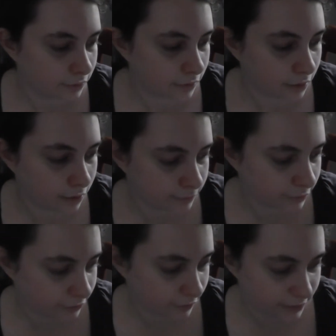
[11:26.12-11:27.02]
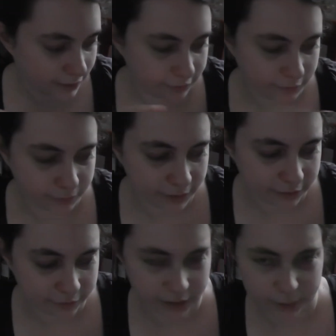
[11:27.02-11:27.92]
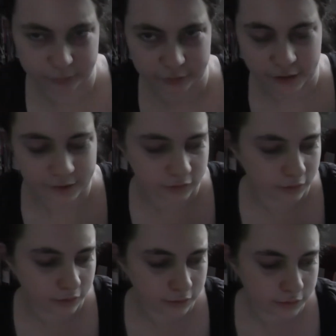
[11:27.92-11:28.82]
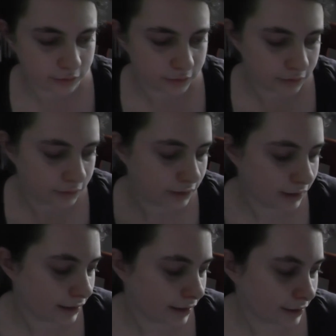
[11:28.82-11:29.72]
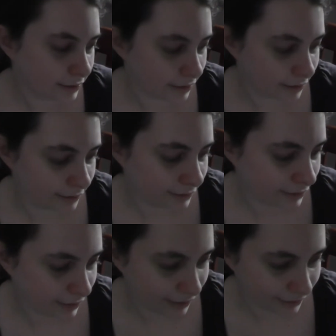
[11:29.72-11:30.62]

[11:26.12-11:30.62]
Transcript: because I didn't have a plan for that before I started. And then, yeah, I